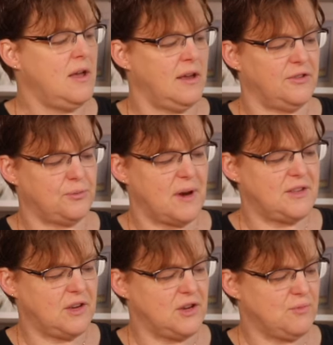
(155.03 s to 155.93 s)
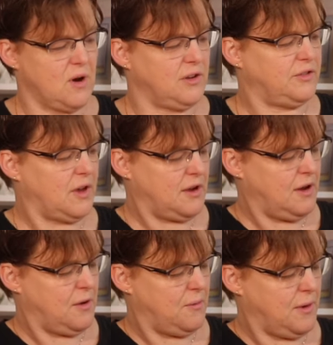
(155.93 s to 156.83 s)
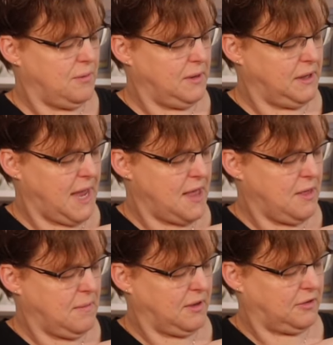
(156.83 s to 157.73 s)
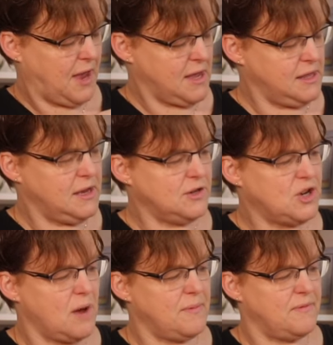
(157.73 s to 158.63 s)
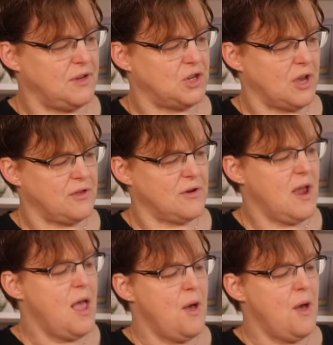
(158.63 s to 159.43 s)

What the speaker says: It's right side to wrong side. We will lay them exactly on top of each other